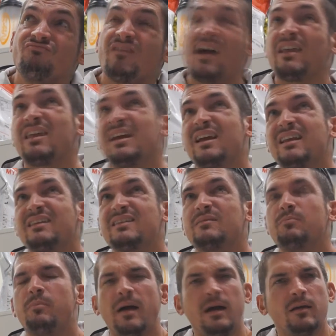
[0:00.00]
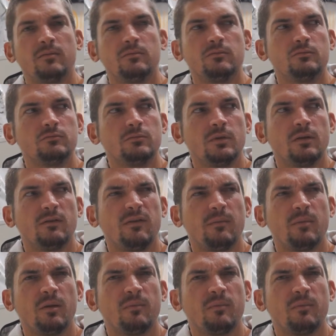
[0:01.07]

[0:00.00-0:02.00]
I think that's, if I'm